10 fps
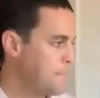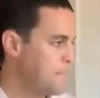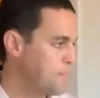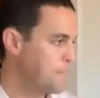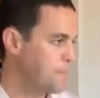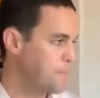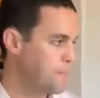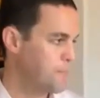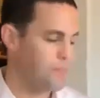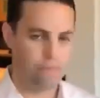
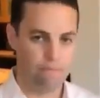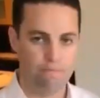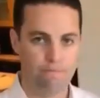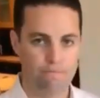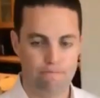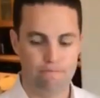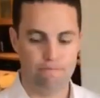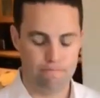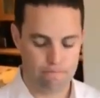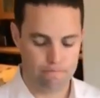
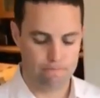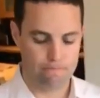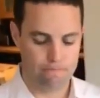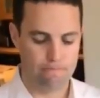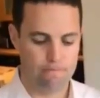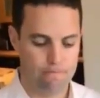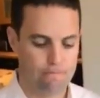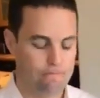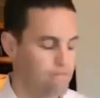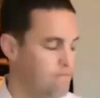
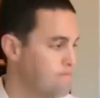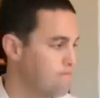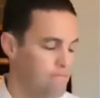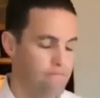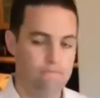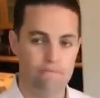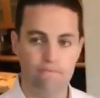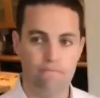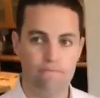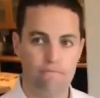(not speaking)